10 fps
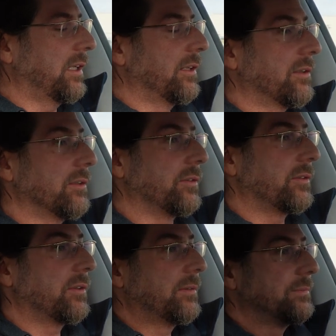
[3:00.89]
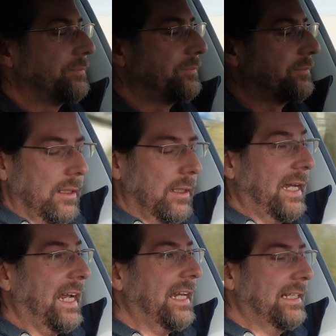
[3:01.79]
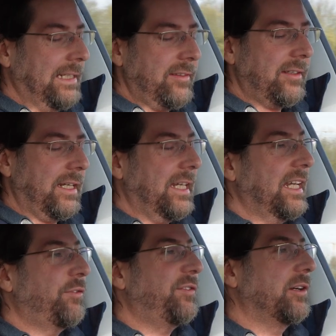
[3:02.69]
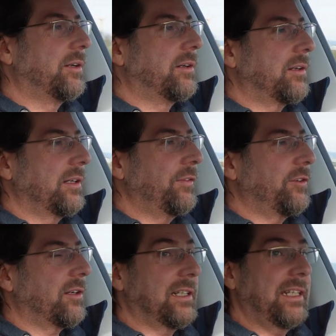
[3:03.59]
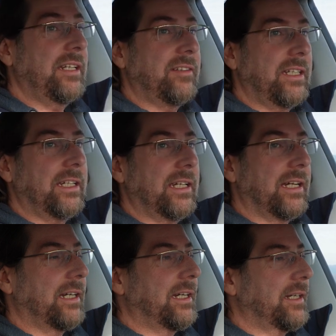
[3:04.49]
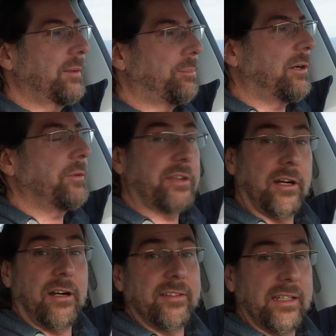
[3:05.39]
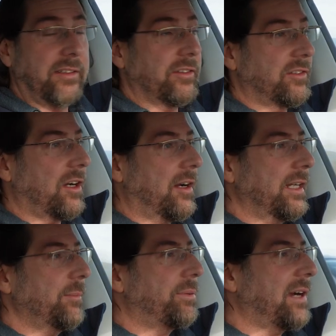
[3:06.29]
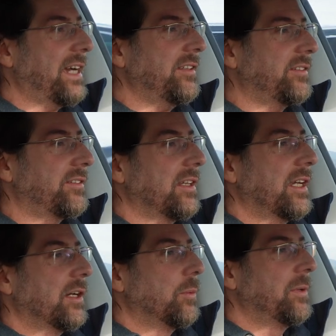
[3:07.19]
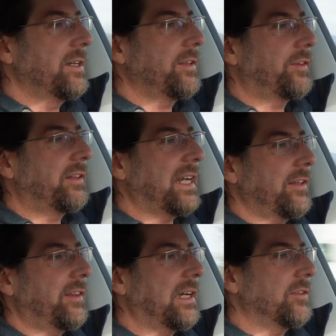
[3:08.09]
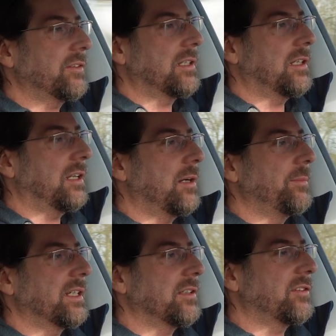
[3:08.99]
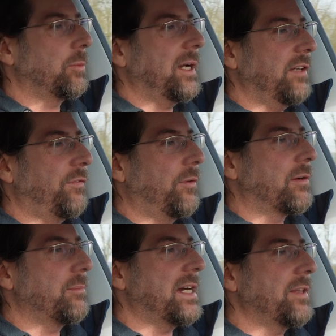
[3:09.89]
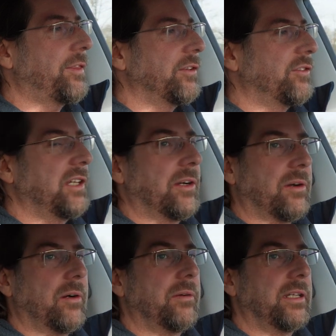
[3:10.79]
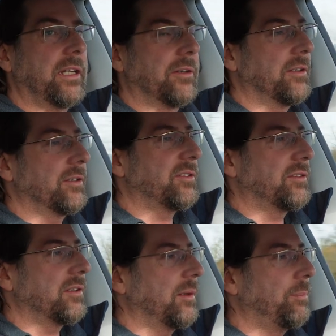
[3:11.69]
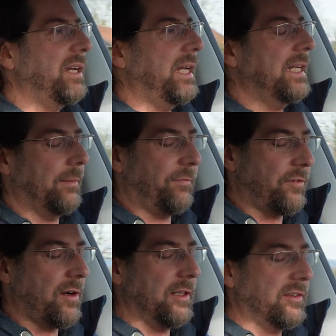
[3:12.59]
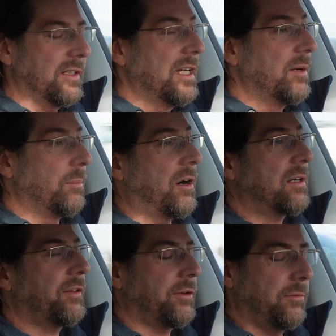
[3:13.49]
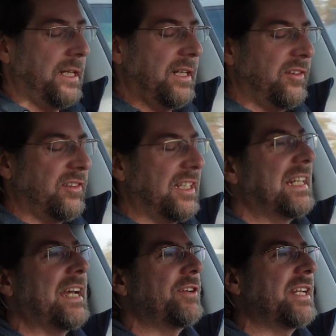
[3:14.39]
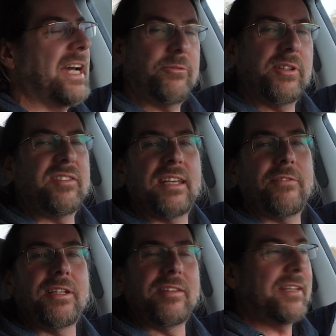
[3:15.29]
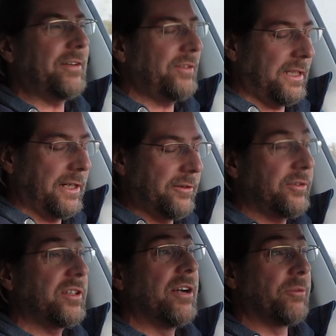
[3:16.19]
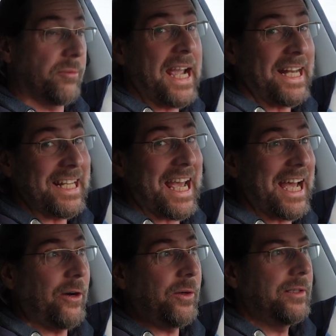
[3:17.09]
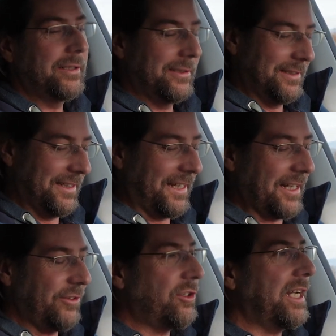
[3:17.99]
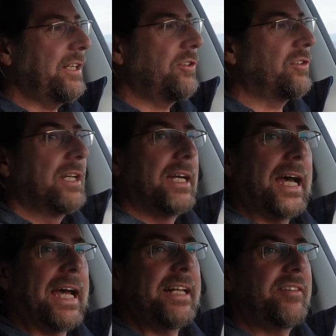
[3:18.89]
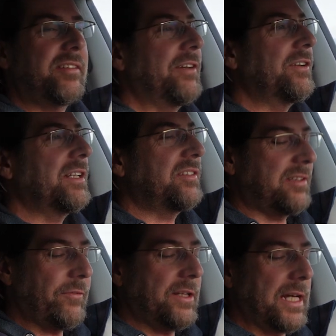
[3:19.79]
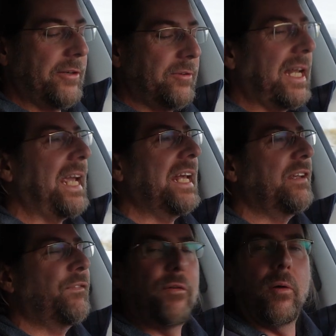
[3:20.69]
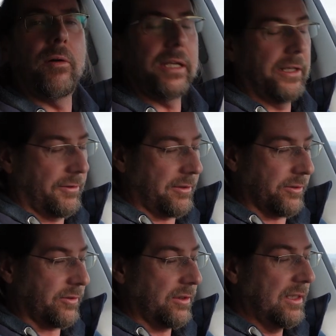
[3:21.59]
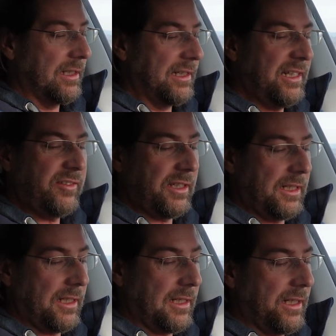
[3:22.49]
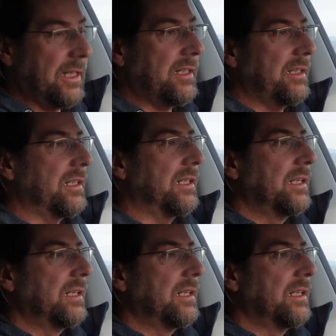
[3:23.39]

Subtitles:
euros. And leasing, if you're leasing both cars at the starting price with 10,000 kilometers, 24 months, 0 euros paying up front, Model 3 is 1,177 euros right now. Can change. ID.7 is 784 euros. Leasing in